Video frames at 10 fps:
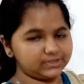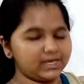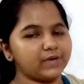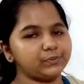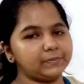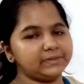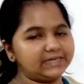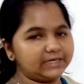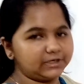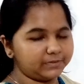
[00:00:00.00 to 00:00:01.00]
and we'll be
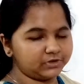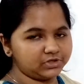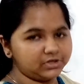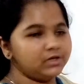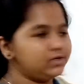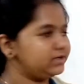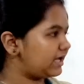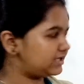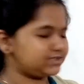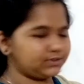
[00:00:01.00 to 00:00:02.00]
dealing about the
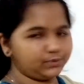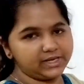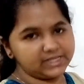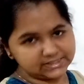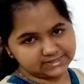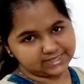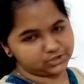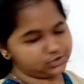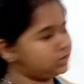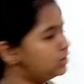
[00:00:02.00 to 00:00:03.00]
next 2 in this session.